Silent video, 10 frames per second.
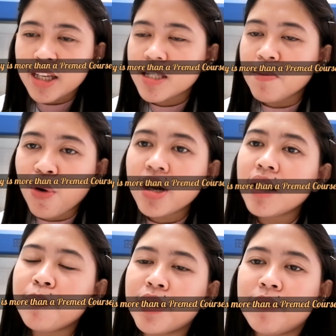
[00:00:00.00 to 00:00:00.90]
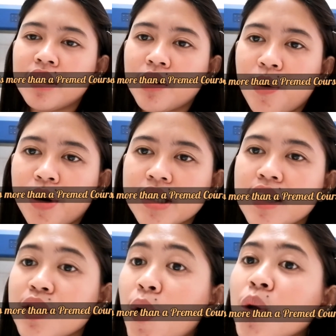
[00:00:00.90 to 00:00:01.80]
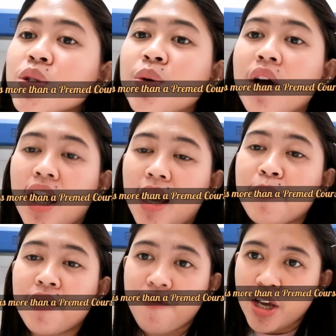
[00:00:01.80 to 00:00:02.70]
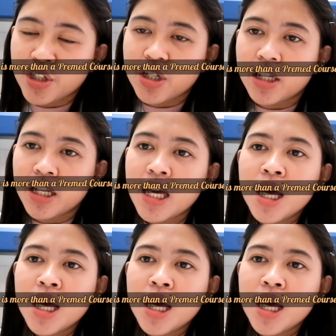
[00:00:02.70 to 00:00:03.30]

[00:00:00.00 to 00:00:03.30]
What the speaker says: It's more than a pre-med course. It's also a profession.